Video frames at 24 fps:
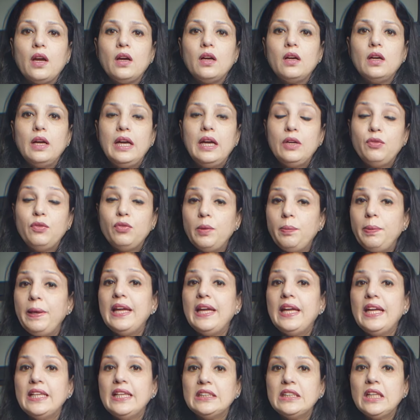it would be
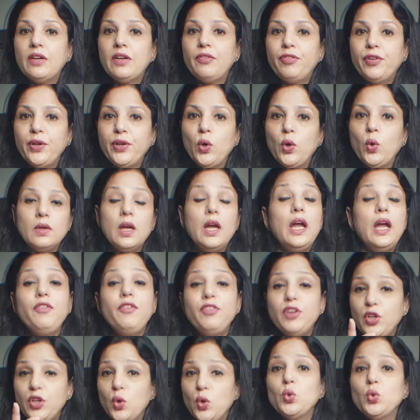easier for you if you
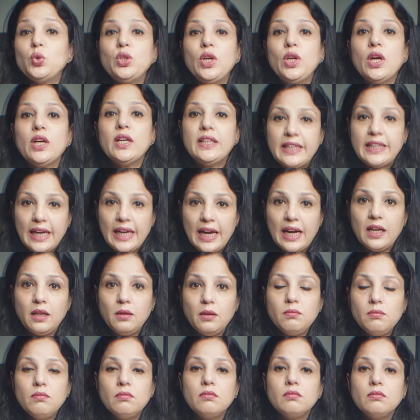use your time
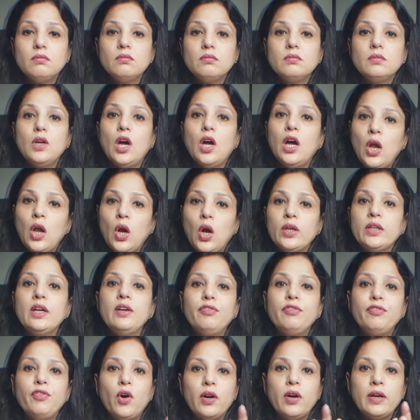allotted
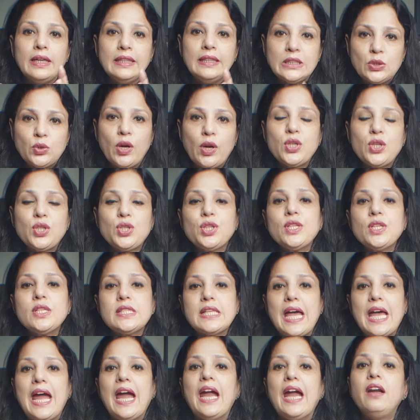for instructions
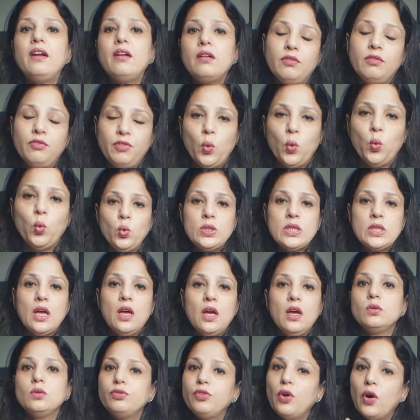and reviews
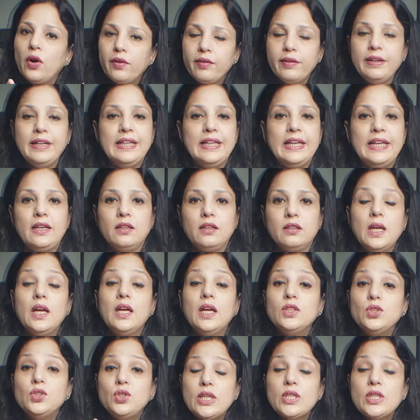for reading.
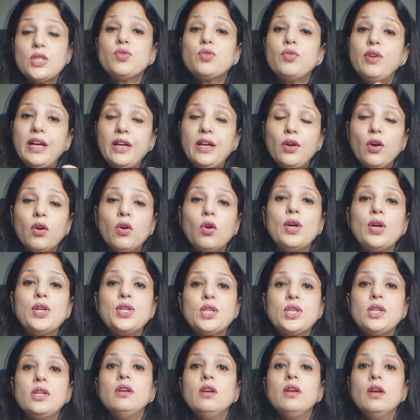Just read your
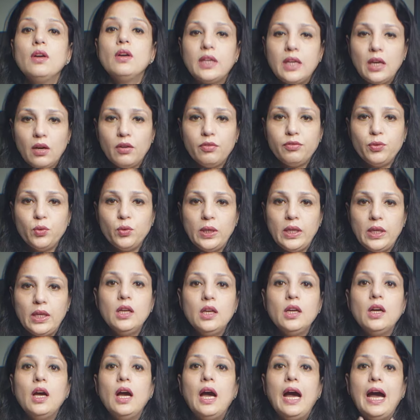question carefully
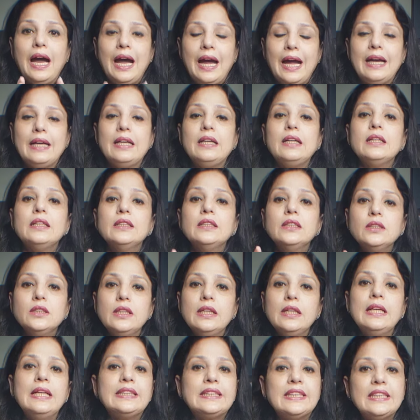and
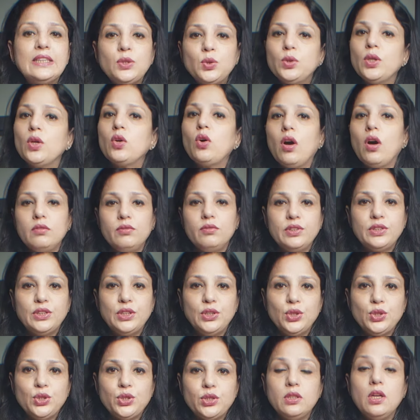listen to the
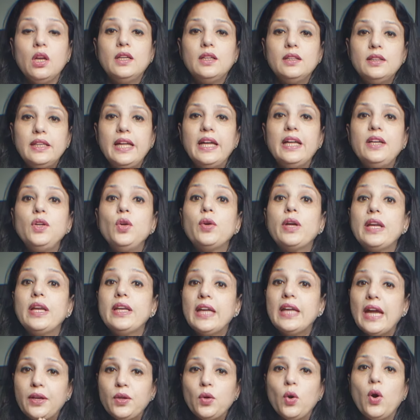conversation. Then you can
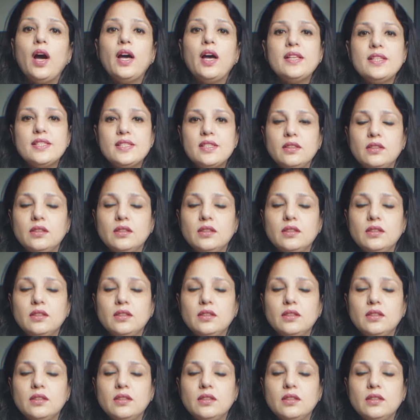get your answer.